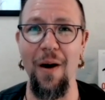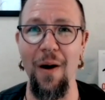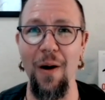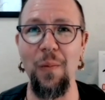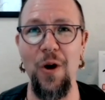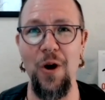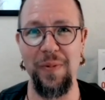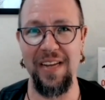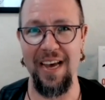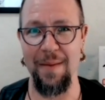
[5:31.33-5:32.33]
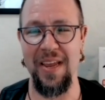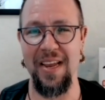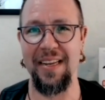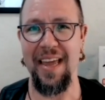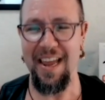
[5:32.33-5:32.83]
all roped up
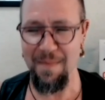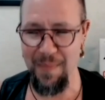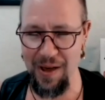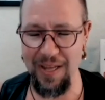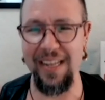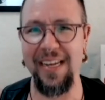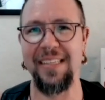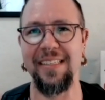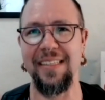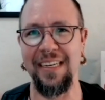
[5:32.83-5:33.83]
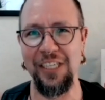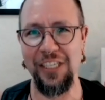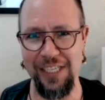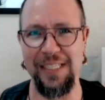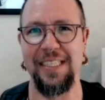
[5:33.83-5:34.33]
in Kay Buckley's
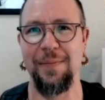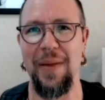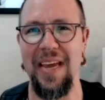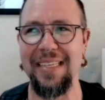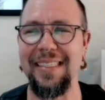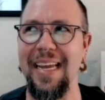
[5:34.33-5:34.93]
dungeon space